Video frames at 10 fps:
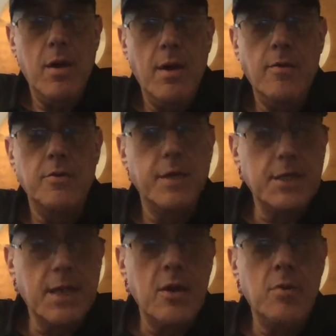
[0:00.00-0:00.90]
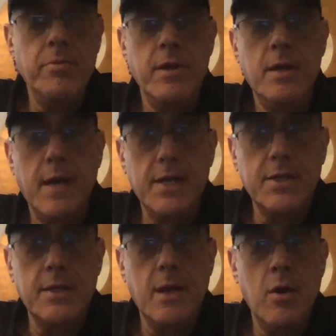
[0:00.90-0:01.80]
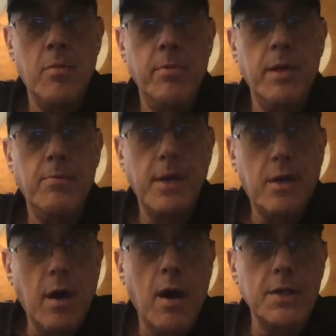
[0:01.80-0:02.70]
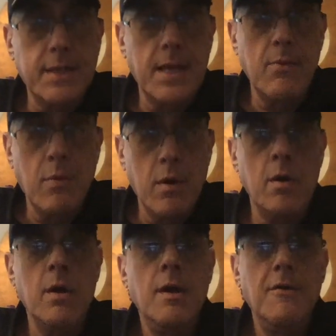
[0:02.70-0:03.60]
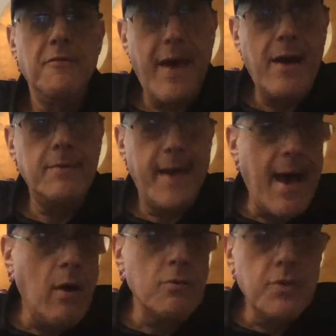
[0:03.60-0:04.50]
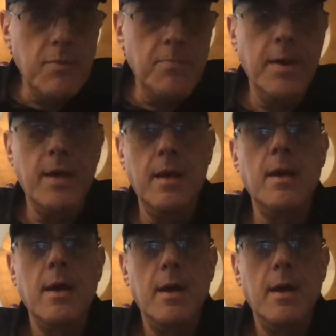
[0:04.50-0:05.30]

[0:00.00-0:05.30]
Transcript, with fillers: either dishonorably, less than honorably, because they were found out to be